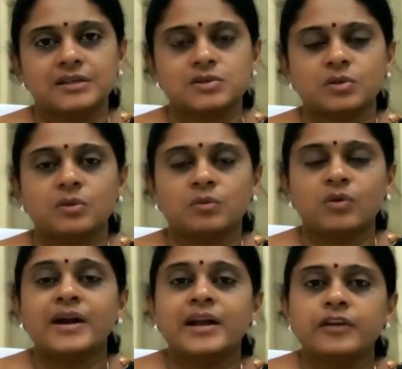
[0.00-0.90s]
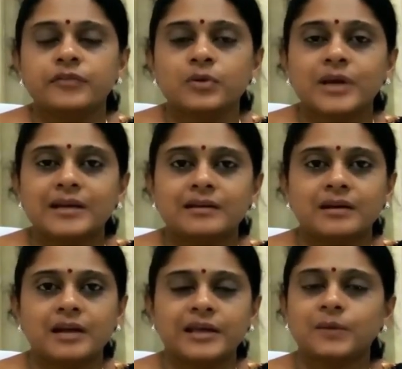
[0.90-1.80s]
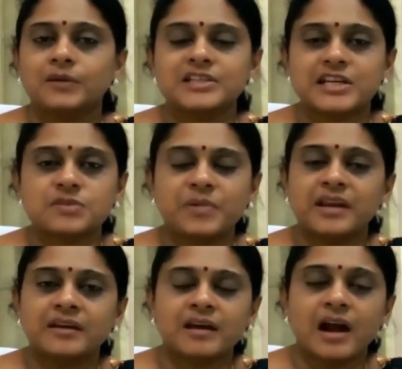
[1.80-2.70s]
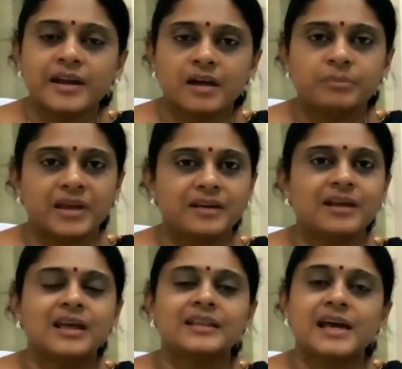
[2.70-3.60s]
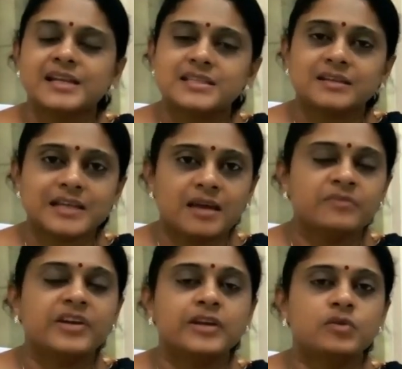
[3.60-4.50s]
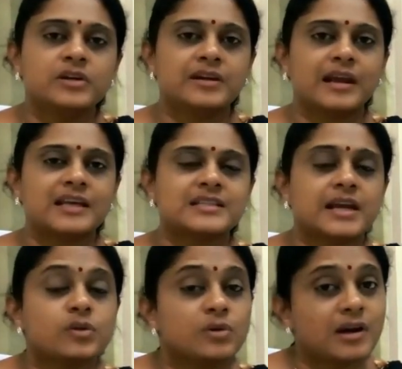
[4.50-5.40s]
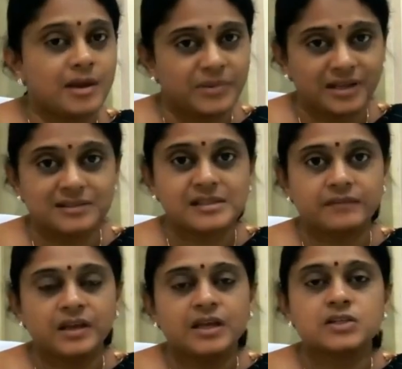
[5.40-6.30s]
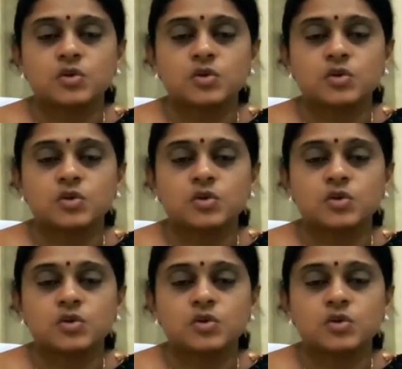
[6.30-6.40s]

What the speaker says: So one day if you get the chest pain and cardiac pain, that is the time when you will realize that you are hypertensive.